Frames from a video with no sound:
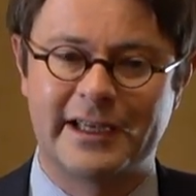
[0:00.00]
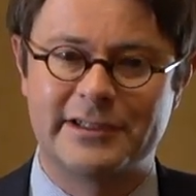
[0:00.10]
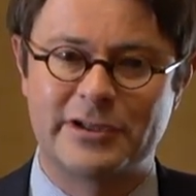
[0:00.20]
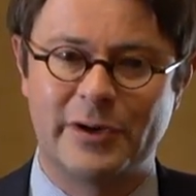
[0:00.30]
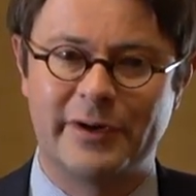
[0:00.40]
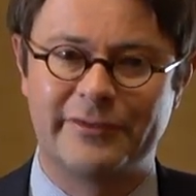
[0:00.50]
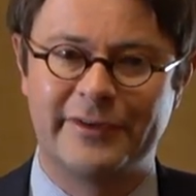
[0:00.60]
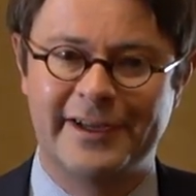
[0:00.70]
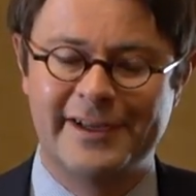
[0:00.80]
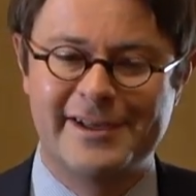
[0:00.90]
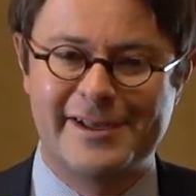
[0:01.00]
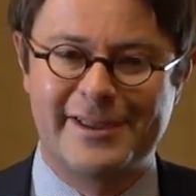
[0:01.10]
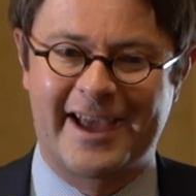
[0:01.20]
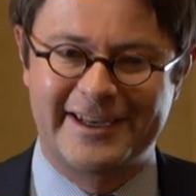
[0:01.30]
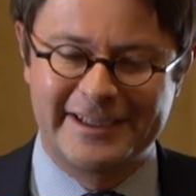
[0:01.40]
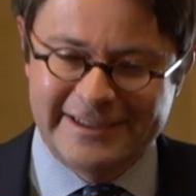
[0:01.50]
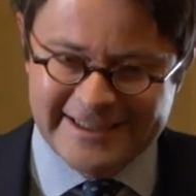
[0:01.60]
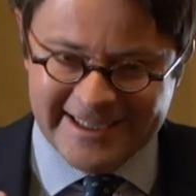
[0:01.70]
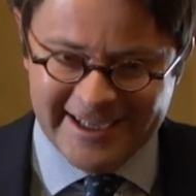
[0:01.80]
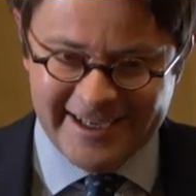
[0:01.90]
And so if that
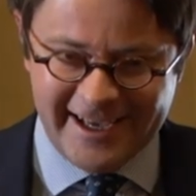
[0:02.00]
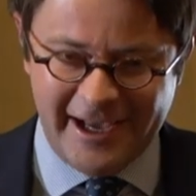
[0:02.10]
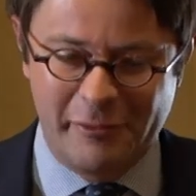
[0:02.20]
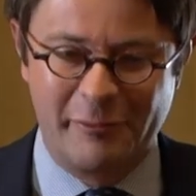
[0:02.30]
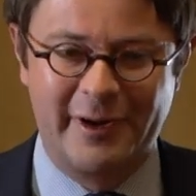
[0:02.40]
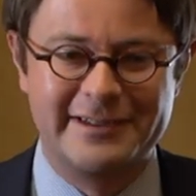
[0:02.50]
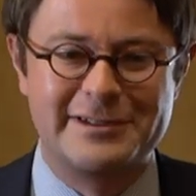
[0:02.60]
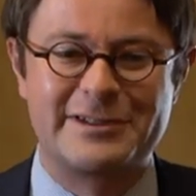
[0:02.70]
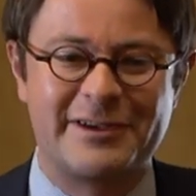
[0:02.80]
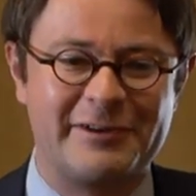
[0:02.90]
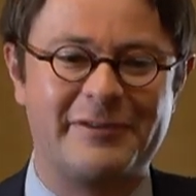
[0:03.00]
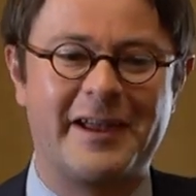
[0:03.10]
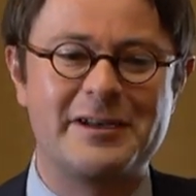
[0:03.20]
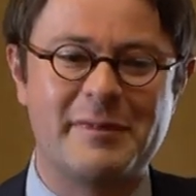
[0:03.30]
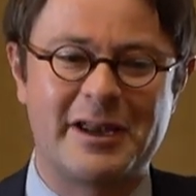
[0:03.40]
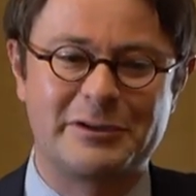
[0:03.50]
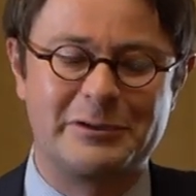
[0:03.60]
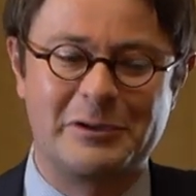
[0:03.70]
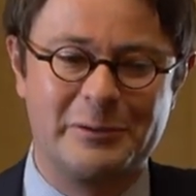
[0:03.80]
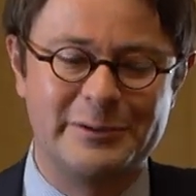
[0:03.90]
is uh, one's
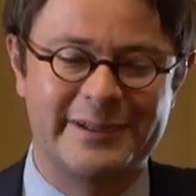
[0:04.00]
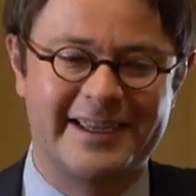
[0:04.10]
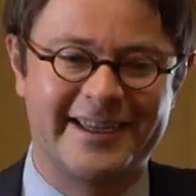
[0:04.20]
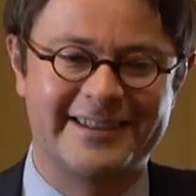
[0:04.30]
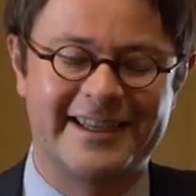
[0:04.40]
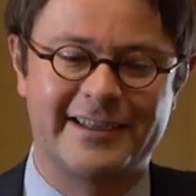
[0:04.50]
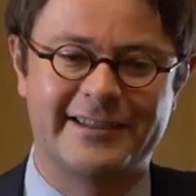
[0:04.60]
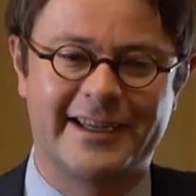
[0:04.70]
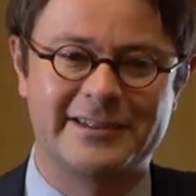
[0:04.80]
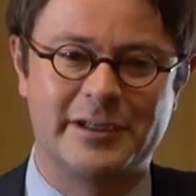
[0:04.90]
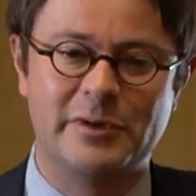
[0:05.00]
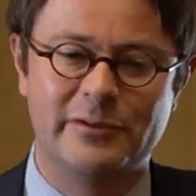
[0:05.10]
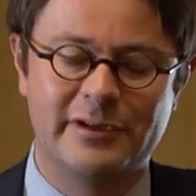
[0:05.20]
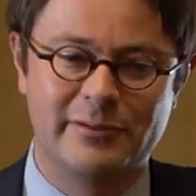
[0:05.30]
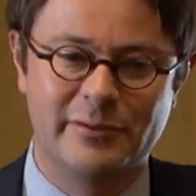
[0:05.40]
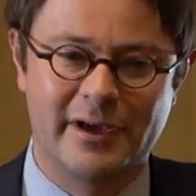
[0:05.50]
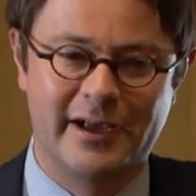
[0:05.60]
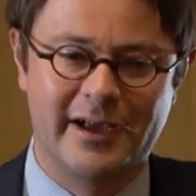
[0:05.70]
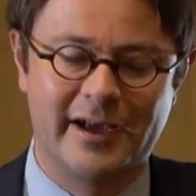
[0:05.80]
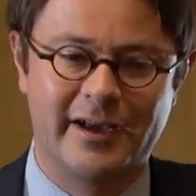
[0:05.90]
fundamental goal, that, that, that communion
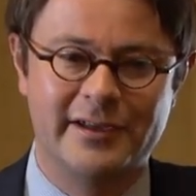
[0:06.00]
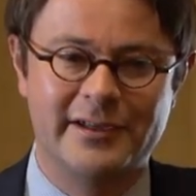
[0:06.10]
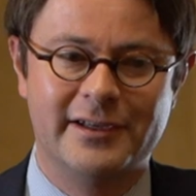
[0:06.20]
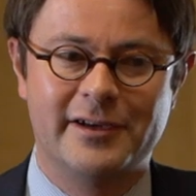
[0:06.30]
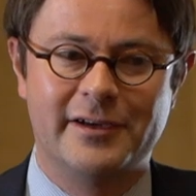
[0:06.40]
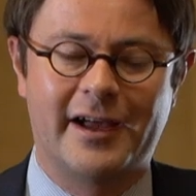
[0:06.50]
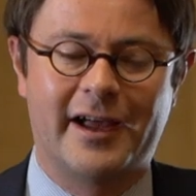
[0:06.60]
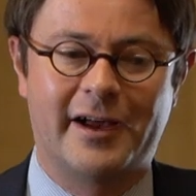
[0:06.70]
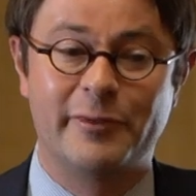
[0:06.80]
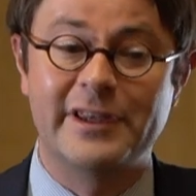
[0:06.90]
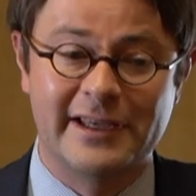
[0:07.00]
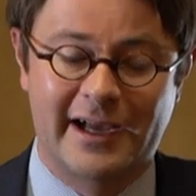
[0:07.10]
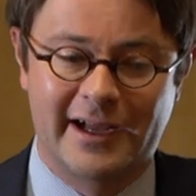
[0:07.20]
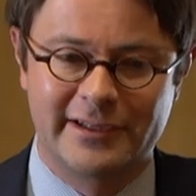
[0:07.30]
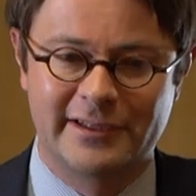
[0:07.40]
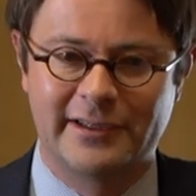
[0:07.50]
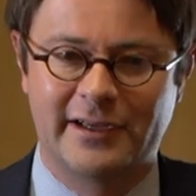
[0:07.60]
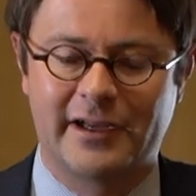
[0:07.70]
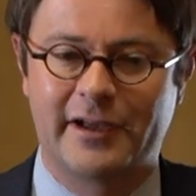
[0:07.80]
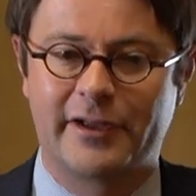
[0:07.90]
uh, uh, with God
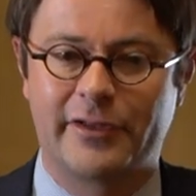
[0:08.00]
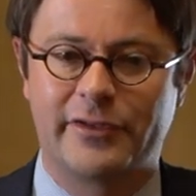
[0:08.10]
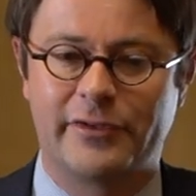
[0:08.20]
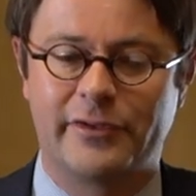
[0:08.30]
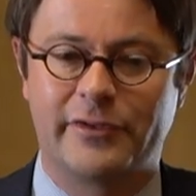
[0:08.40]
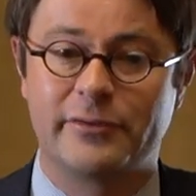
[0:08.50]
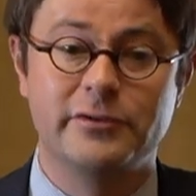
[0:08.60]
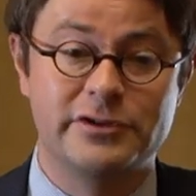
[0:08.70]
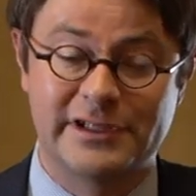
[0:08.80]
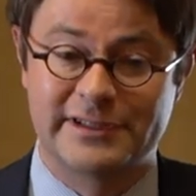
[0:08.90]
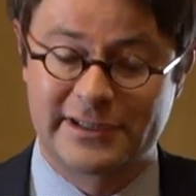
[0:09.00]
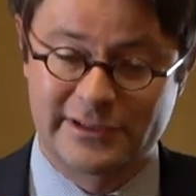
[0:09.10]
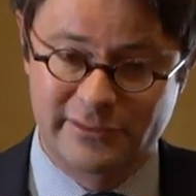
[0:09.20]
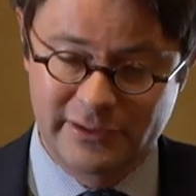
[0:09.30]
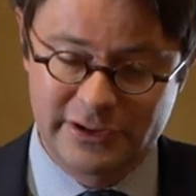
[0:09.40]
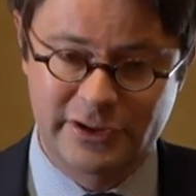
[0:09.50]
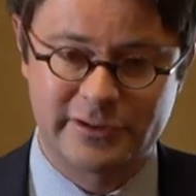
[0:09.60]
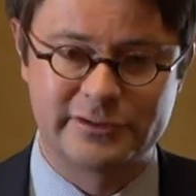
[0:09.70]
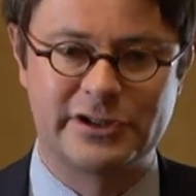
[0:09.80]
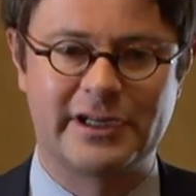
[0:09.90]
th through Jesus, through the
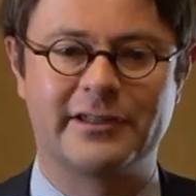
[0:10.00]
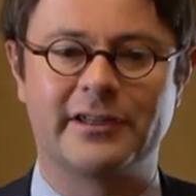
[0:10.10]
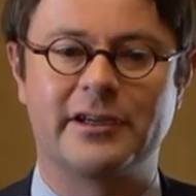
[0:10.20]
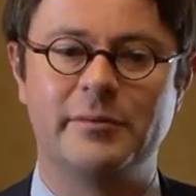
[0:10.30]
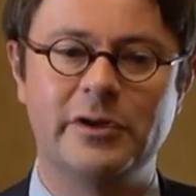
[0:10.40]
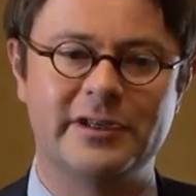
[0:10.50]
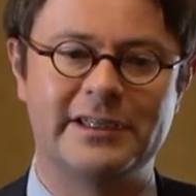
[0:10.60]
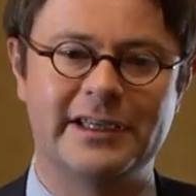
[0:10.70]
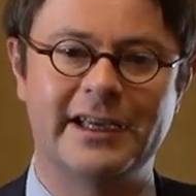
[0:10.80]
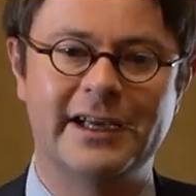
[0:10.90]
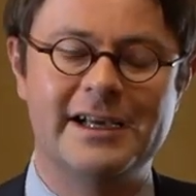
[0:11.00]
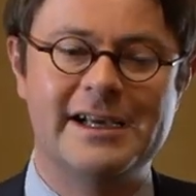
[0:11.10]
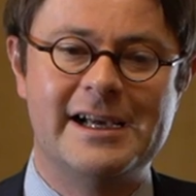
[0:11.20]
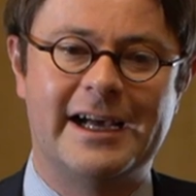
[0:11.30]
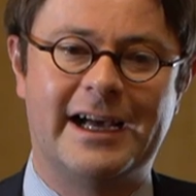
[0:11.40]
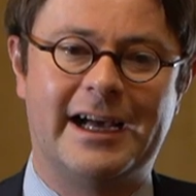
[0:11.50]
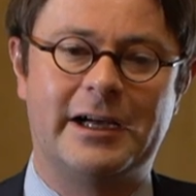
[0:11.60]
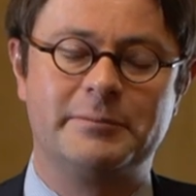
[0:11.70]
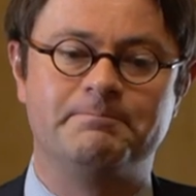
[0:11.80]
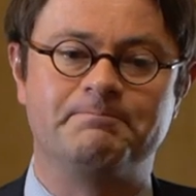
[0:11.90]
church and the community.
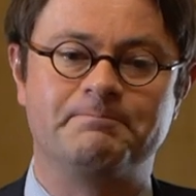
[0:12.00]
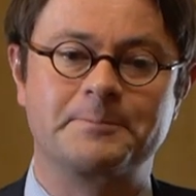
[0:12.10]
Um,